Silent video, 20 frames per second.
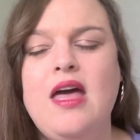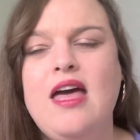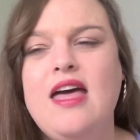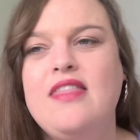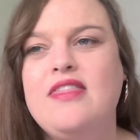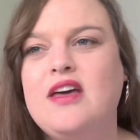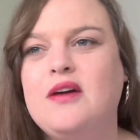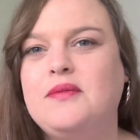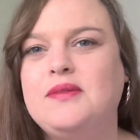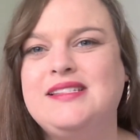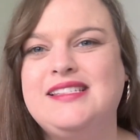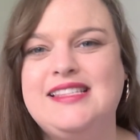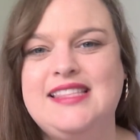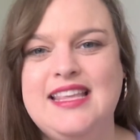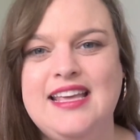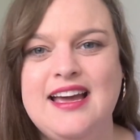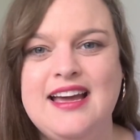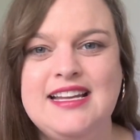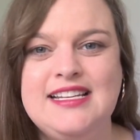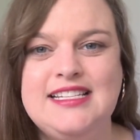That was the
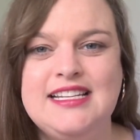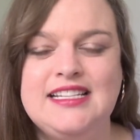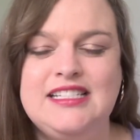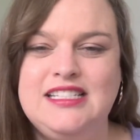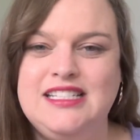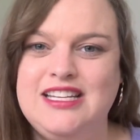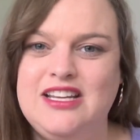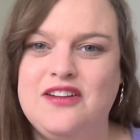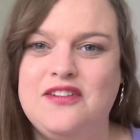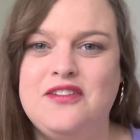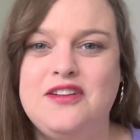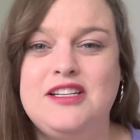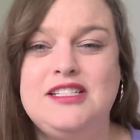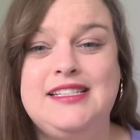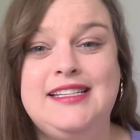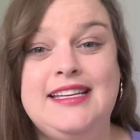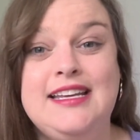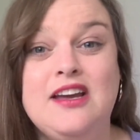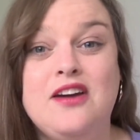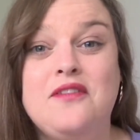identity
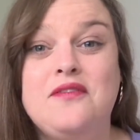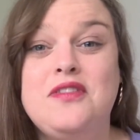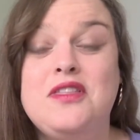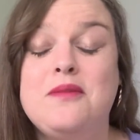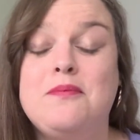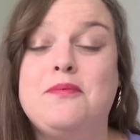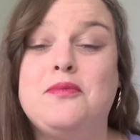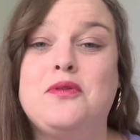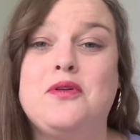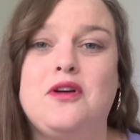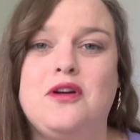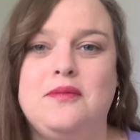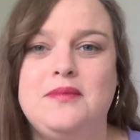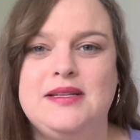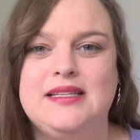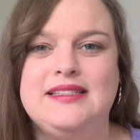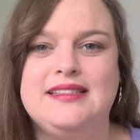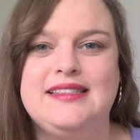of the promise